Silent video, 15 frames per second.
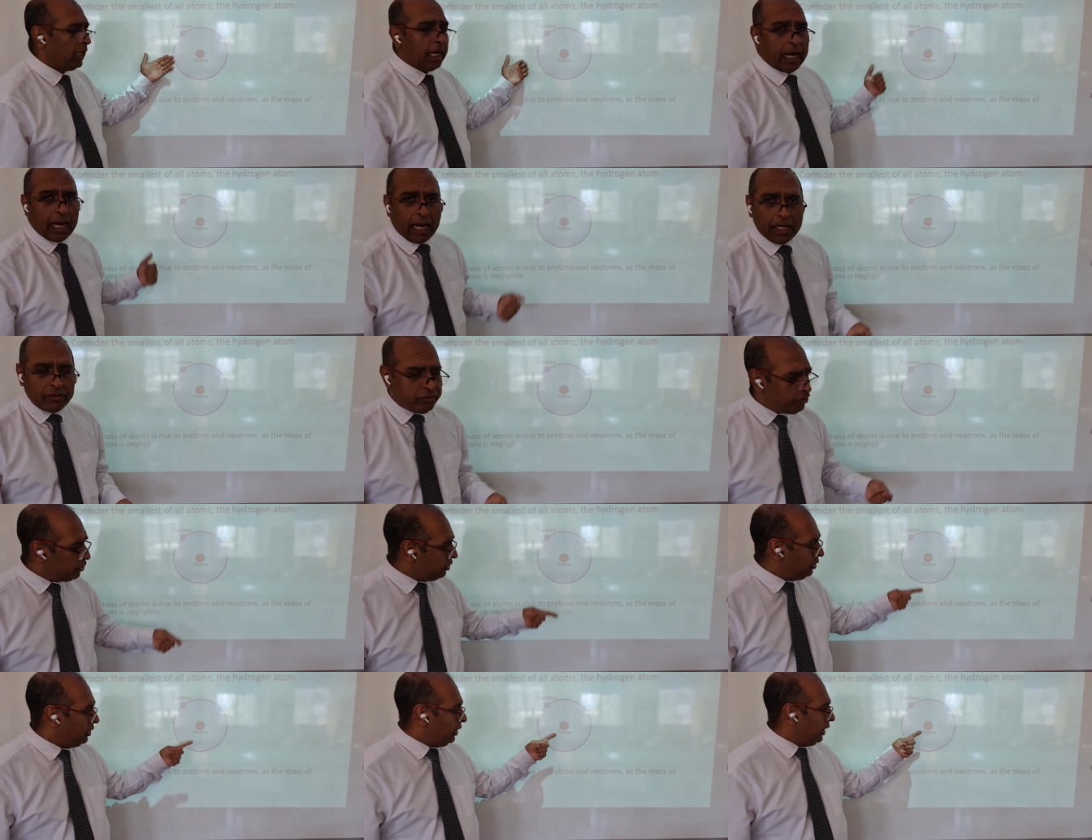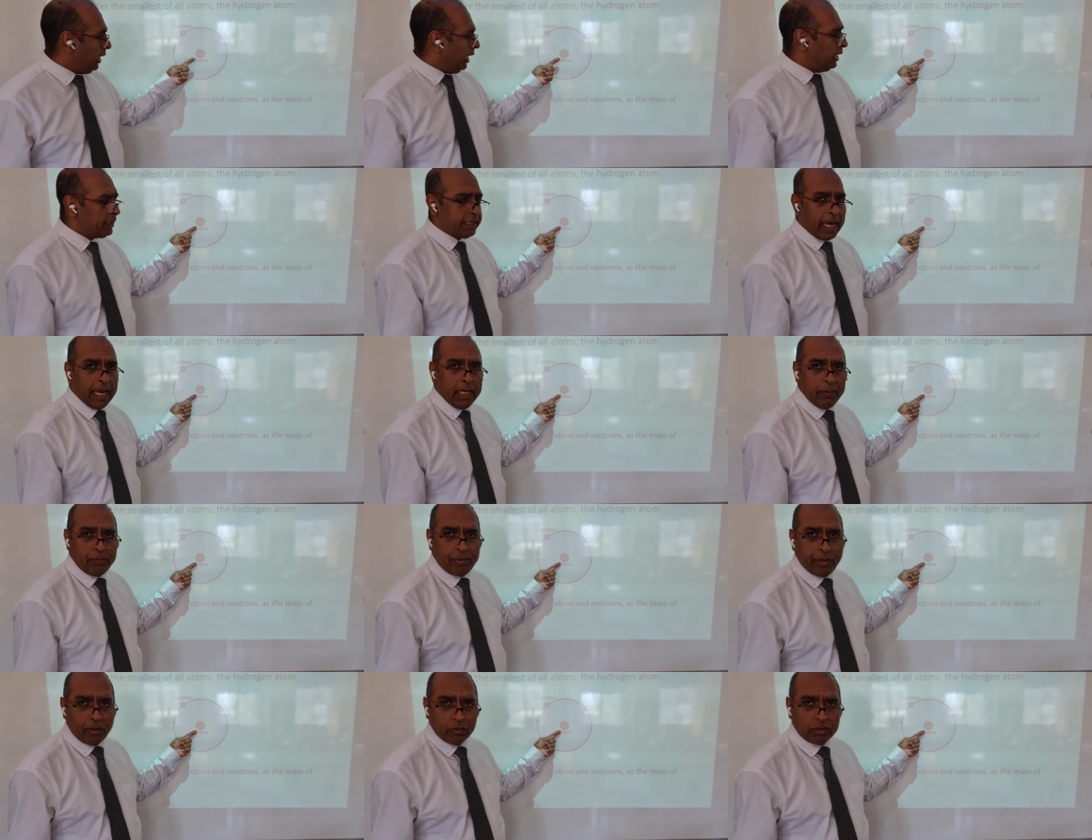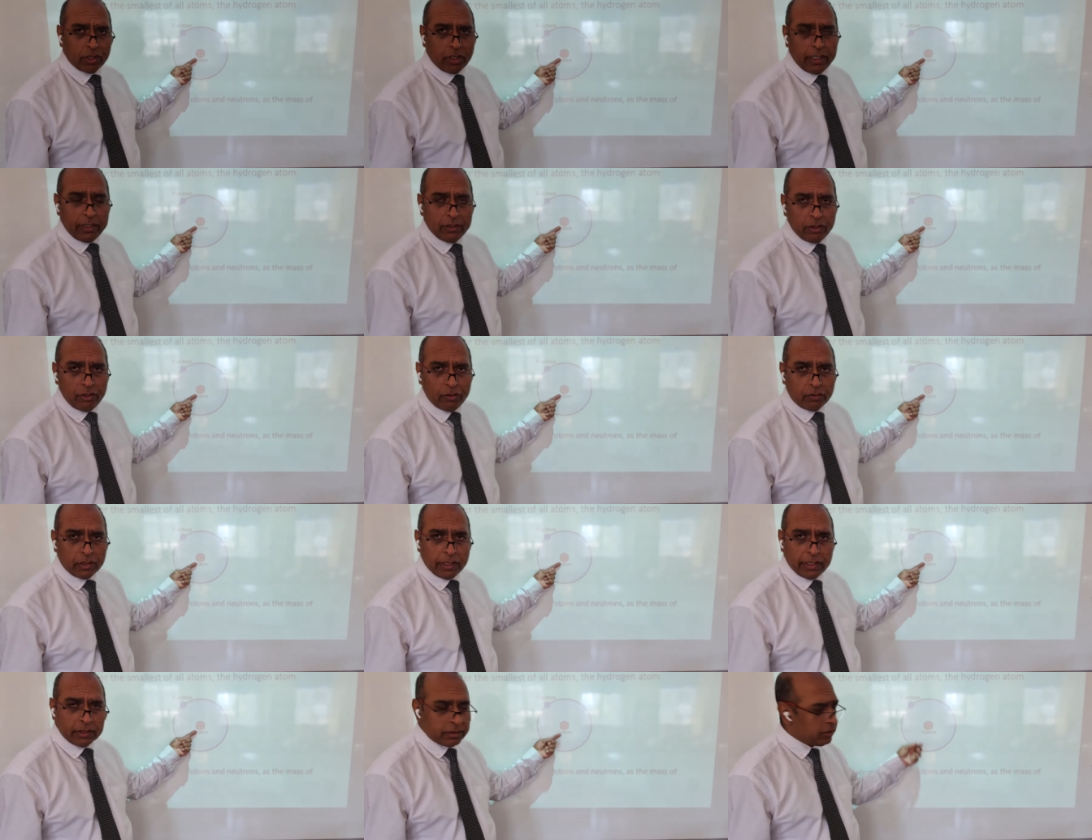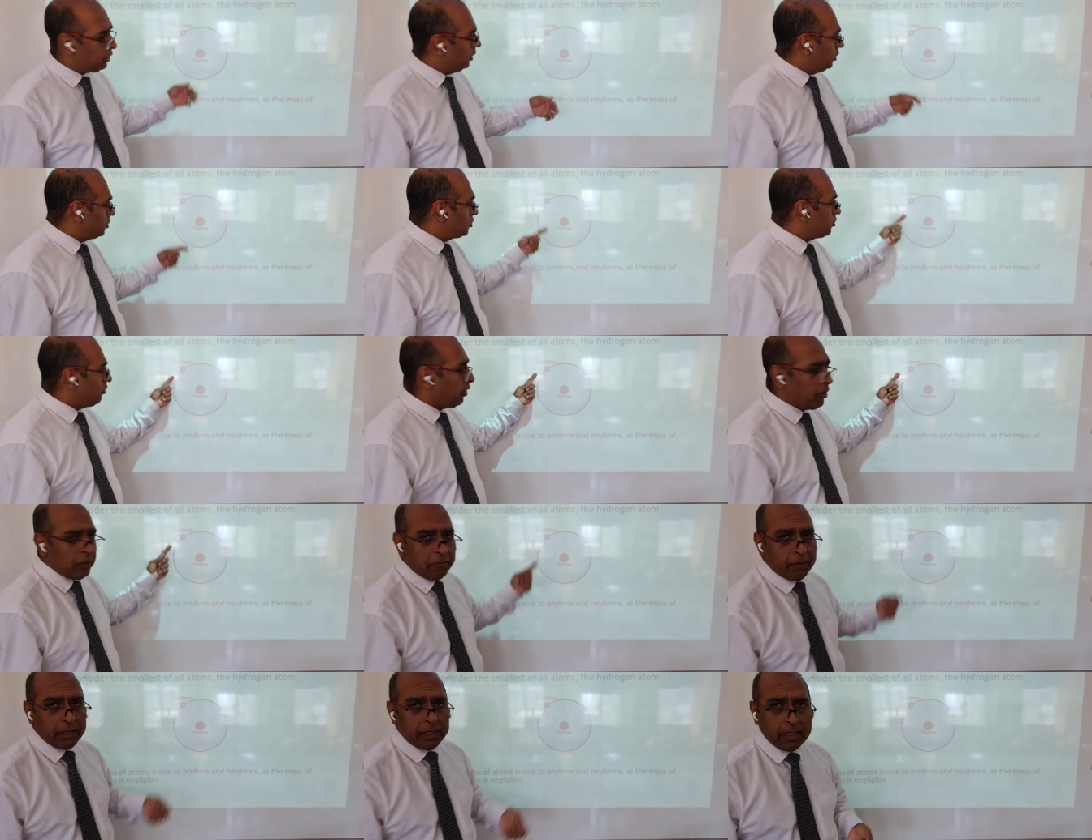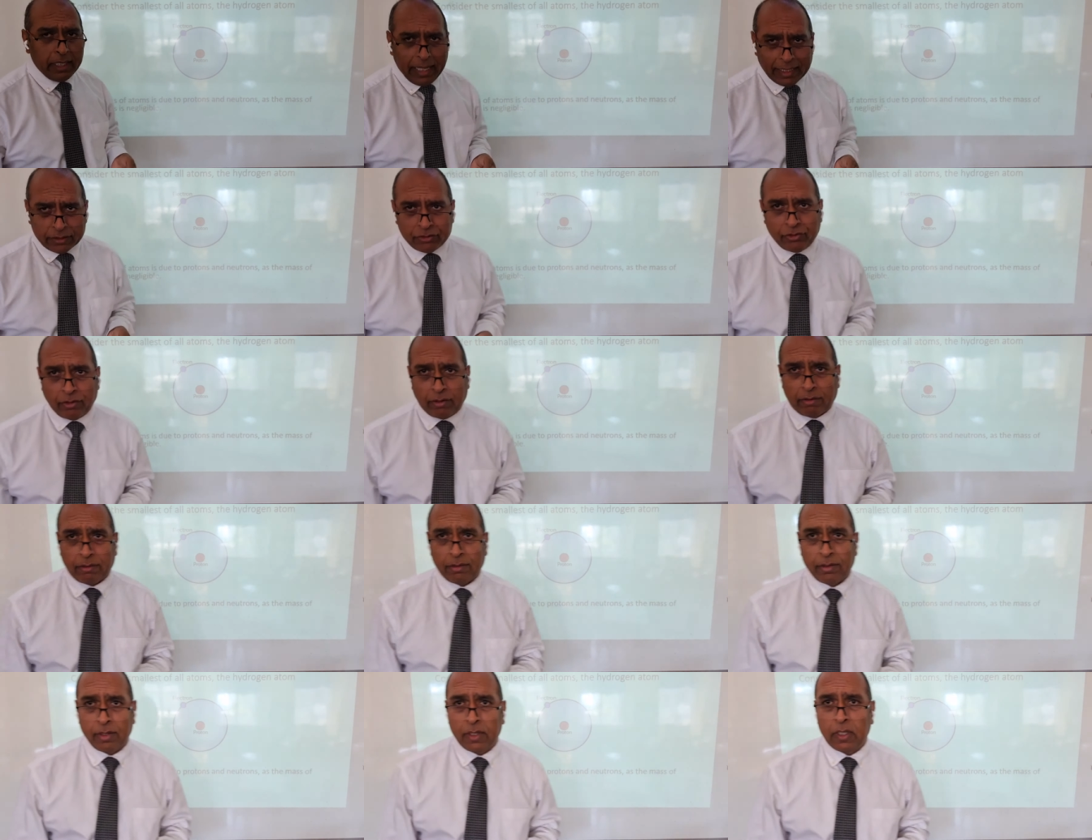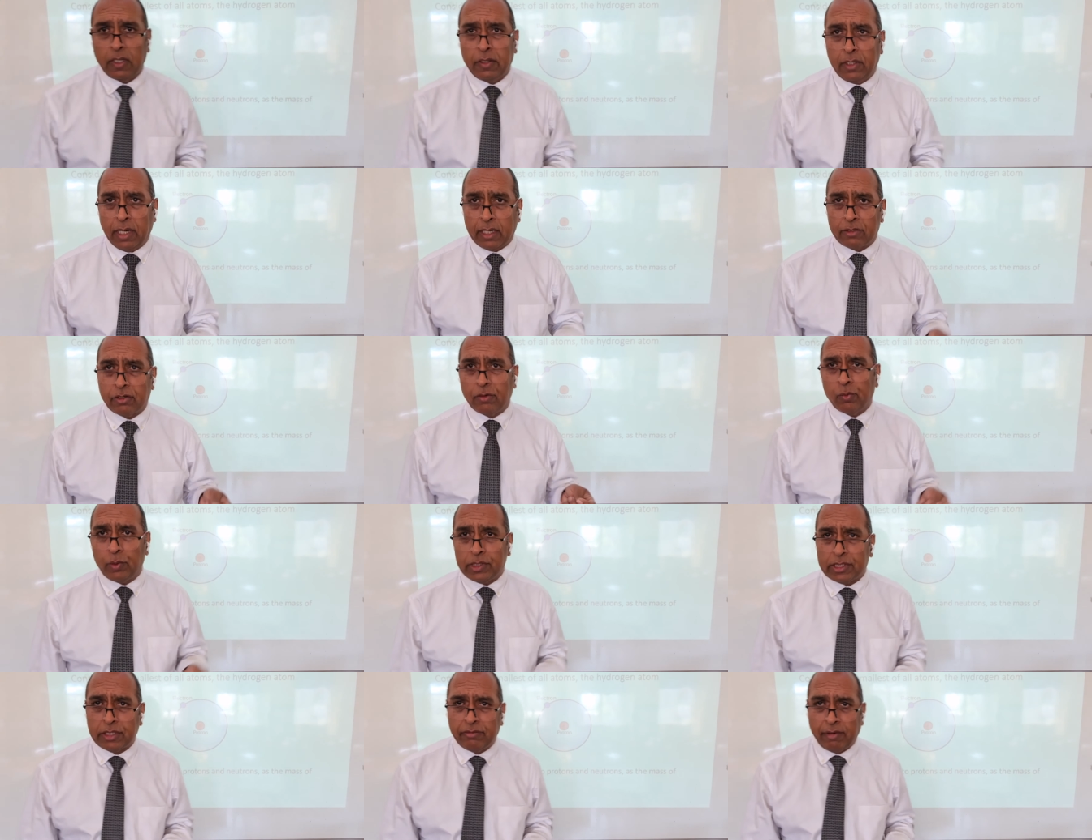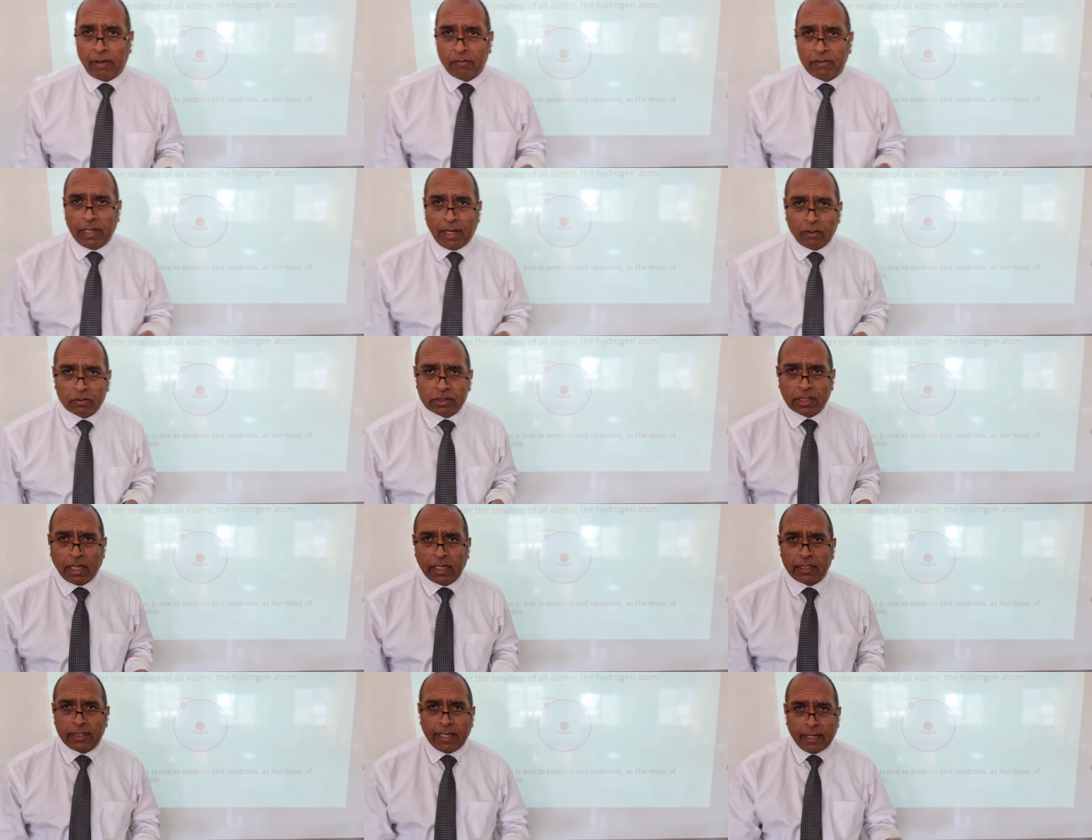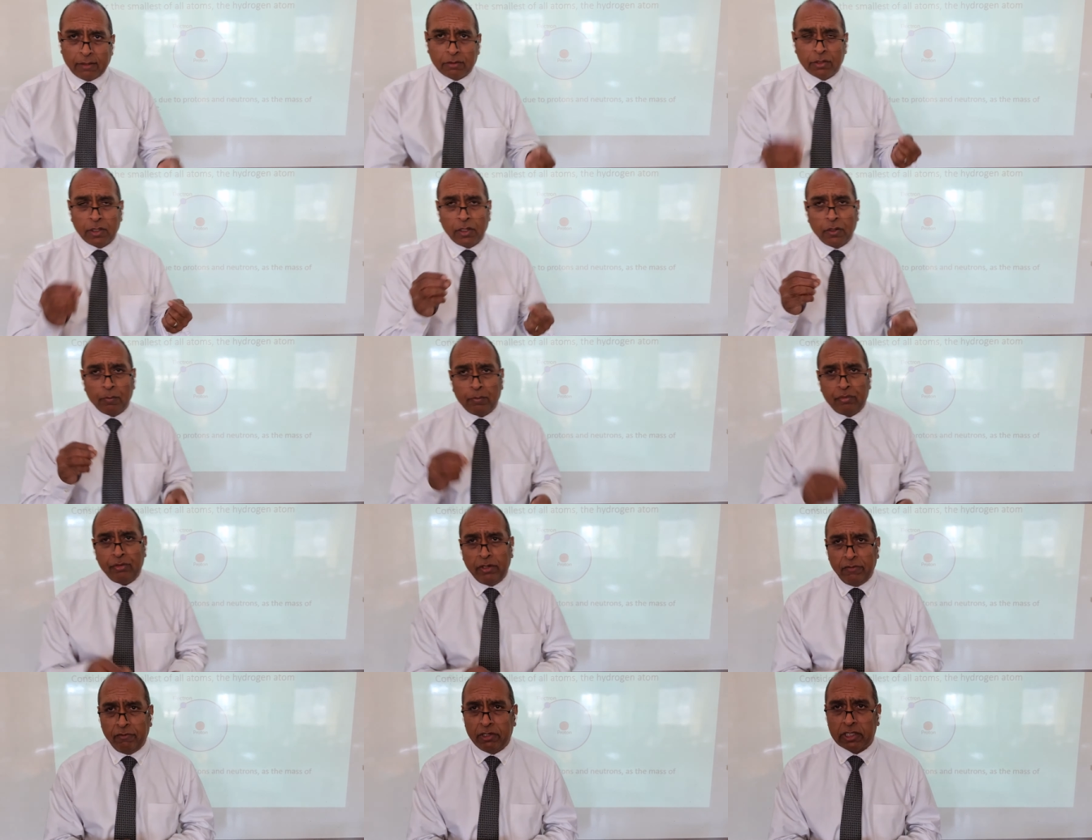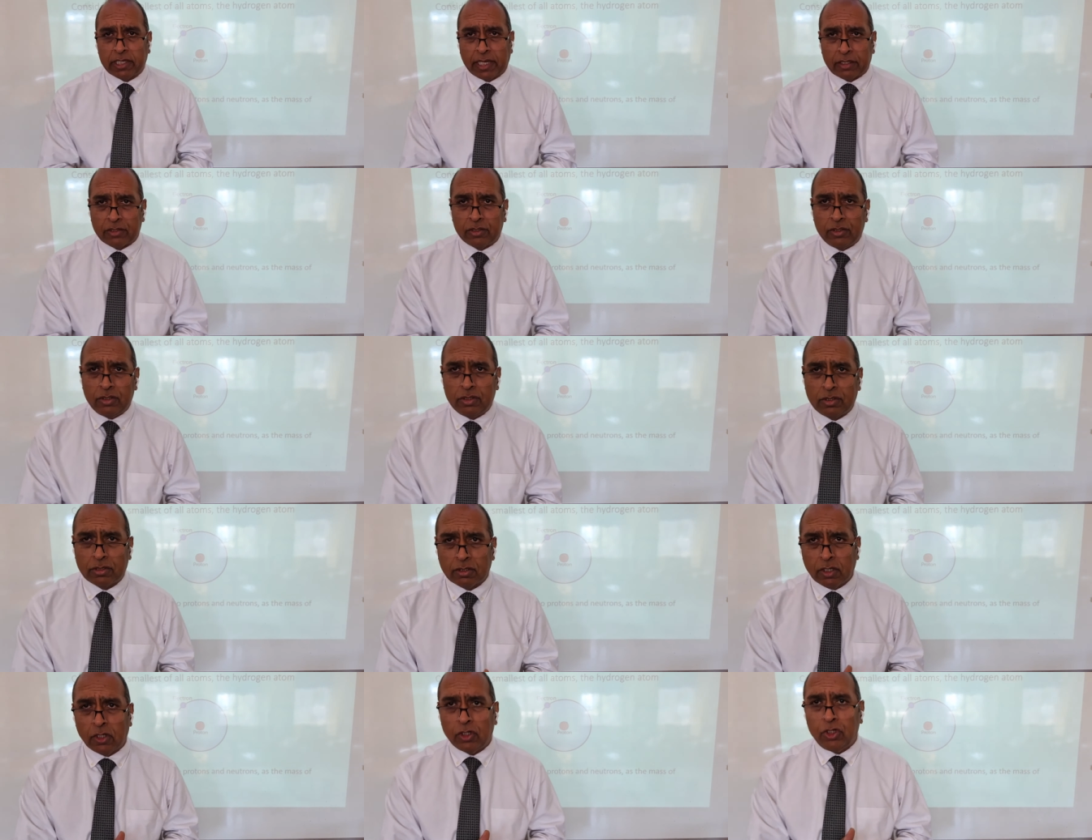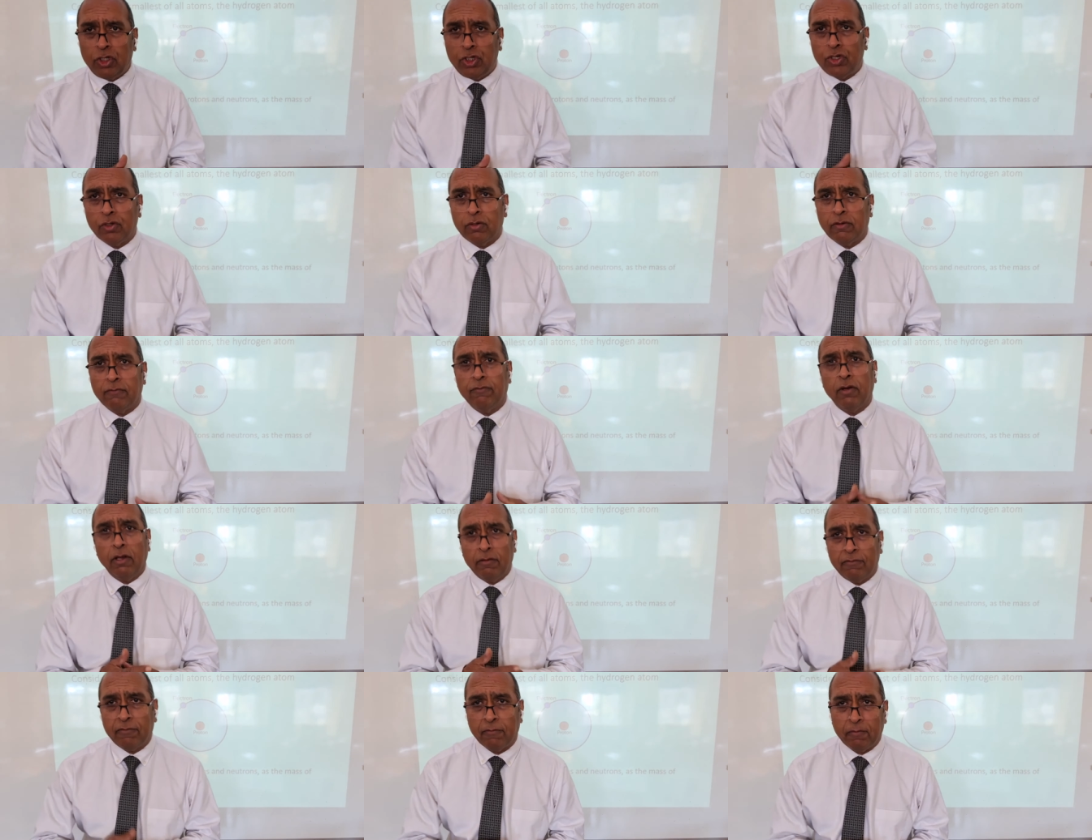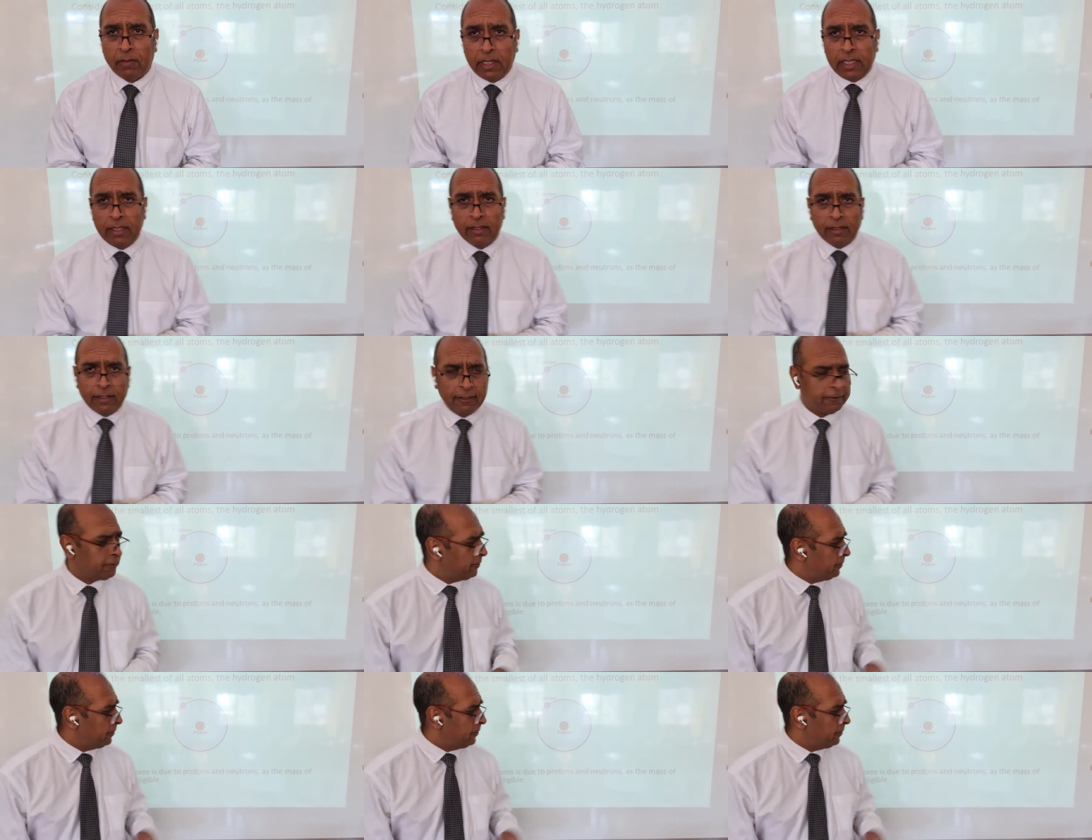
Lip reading: Hydrogen is a proton in the nucleus surrounded by an electron. The electron whizzing around the outside. Now, previous lessons, you should have learned from me that